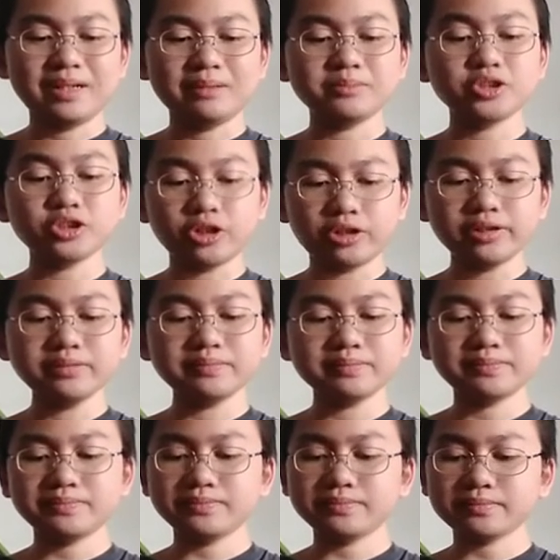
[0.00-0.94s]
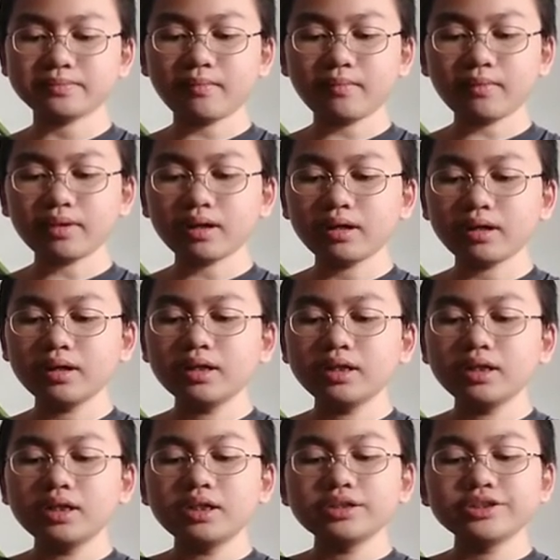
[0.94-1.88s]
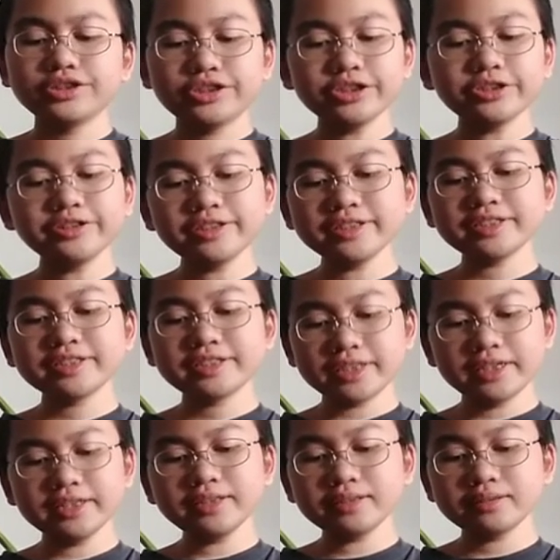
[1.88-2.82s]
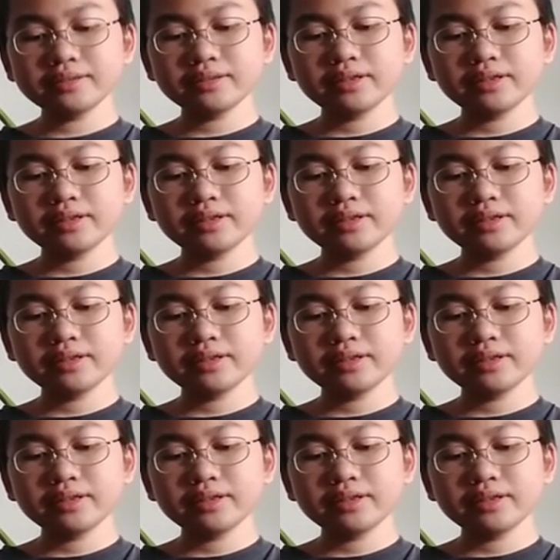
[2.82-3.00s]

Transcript: sorry. Through this scene,